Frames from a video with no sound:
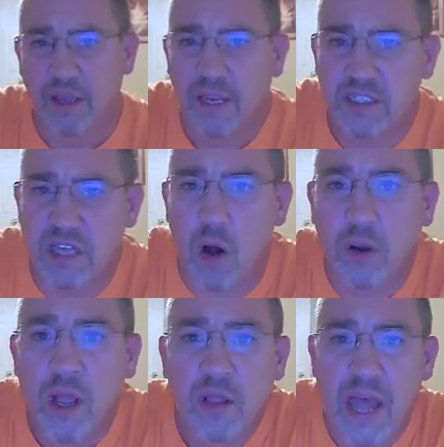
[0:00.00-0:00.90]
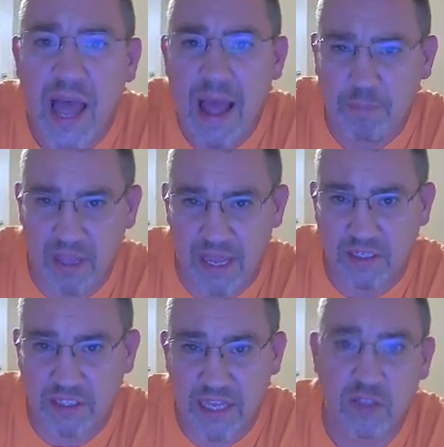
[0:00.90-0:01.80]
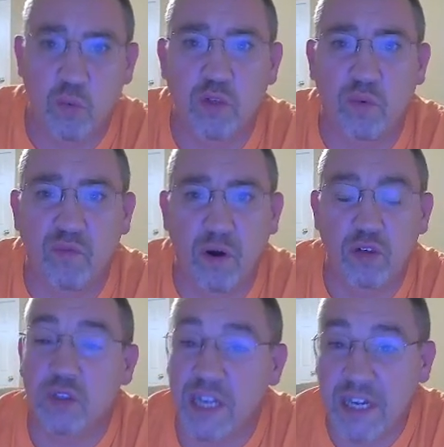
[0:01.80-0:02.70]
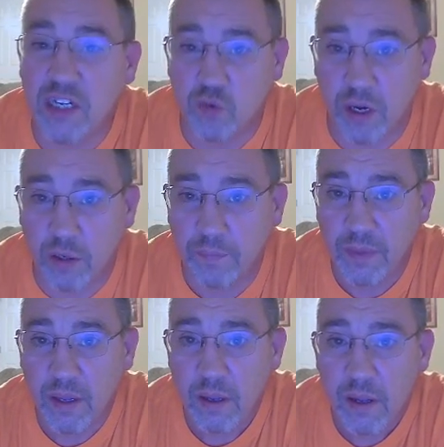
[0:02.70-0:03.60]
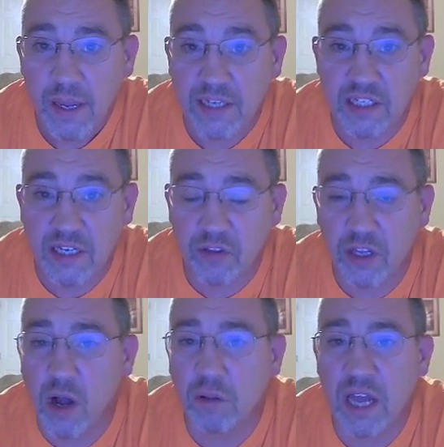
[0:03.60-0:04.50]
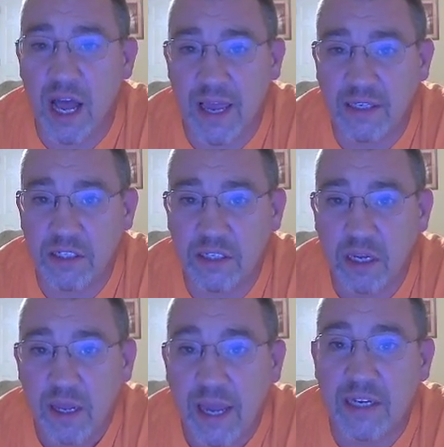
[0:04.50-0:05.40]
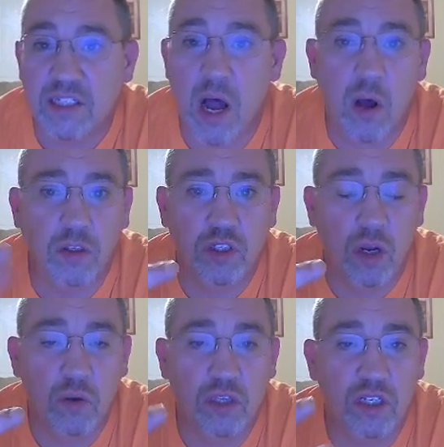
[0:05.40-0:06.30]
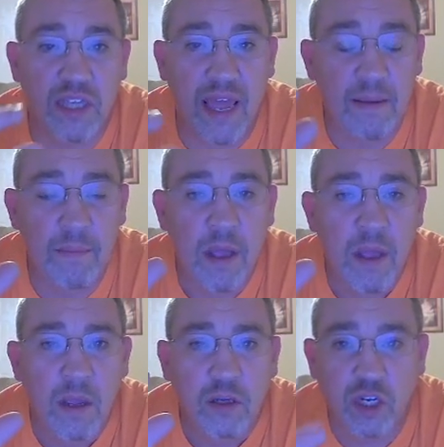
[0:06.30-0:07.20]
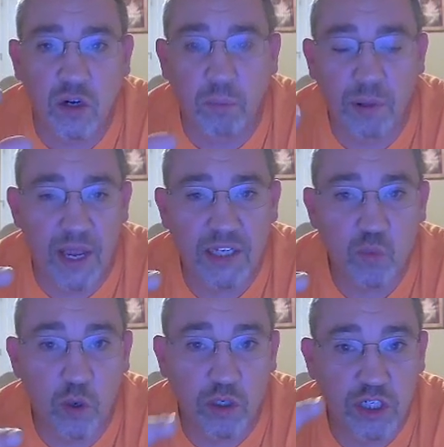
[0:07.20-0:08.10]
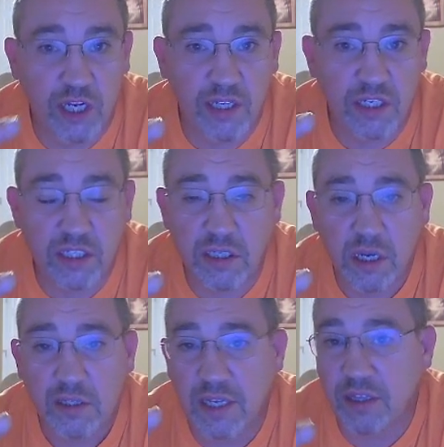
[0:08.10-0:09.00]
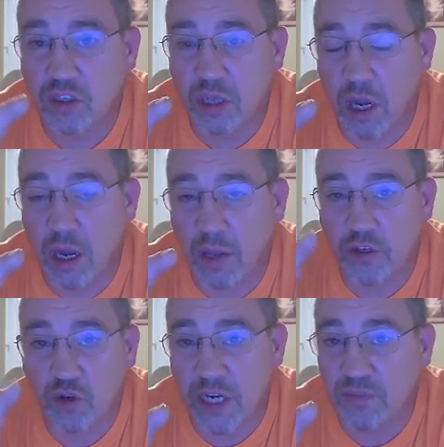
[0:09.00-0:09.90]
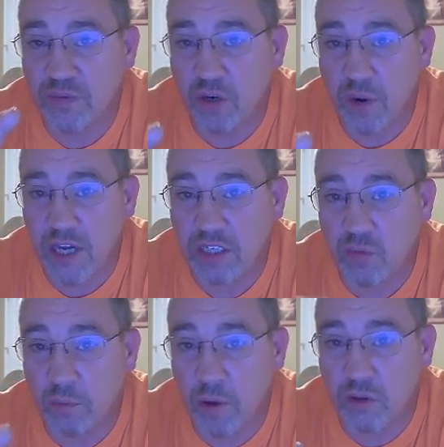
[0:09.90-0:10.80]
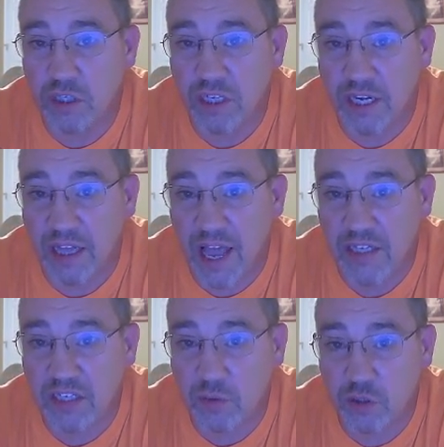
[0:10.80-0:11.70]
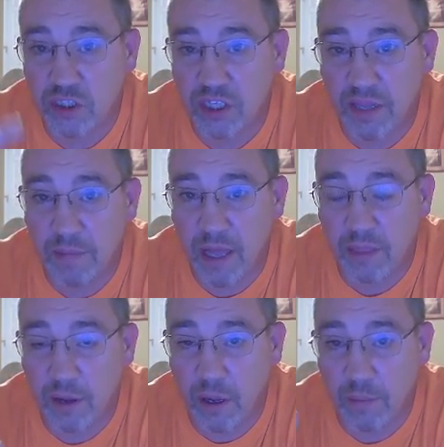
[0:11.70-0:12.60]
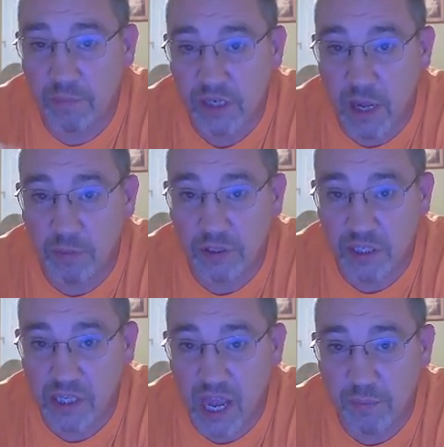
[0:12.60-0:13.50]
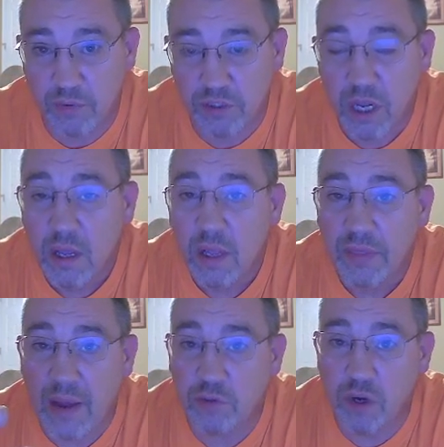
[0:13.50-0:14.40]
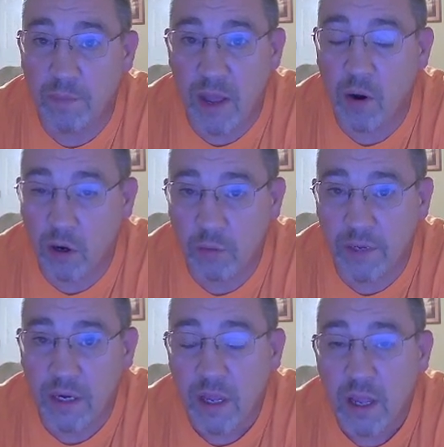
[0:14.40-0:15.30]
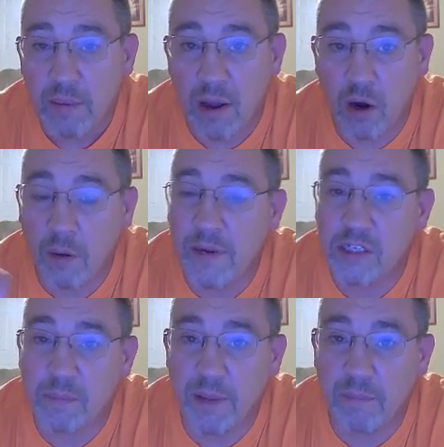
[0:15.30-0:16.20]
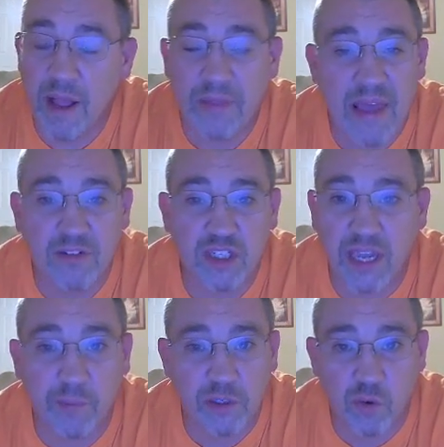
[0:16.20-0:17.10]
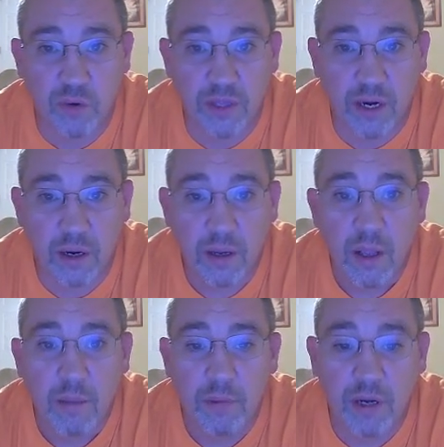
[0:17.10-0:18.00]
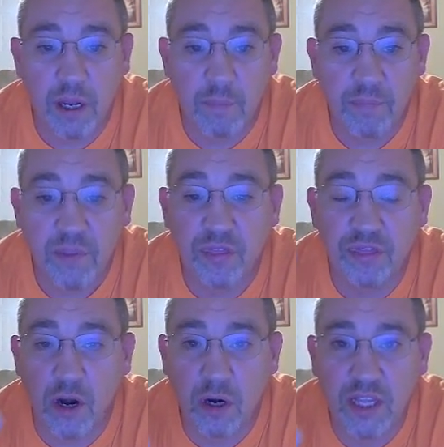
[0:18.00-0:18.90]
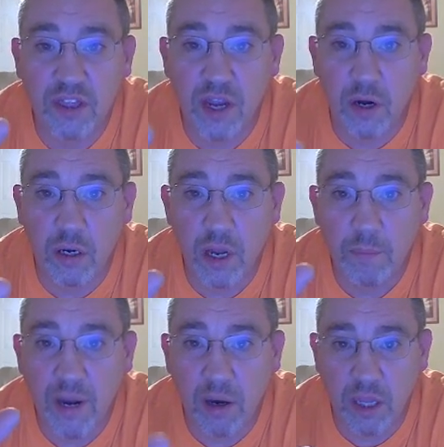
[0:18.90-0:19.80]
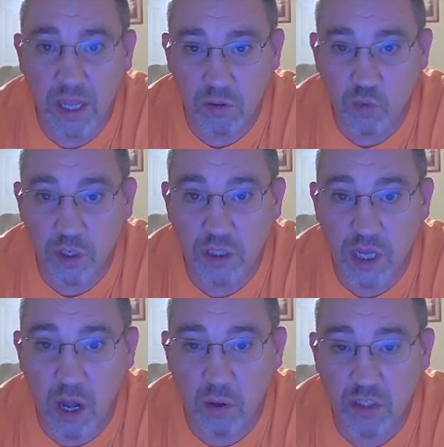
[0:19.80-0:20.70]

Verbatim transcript: It's called the high place. That's what it's referred to. It's in Israel. It's near the Golan Heights, and it's also the same general place where Jesus did the uh, uh, the transfiguration, where Moses and Elijah was seen by the um, couple of disciples. That was on Mount Hermon. Mount Hermon is a big mountain. They have a ski resort there. But um, the 33rd parallel is what it's called.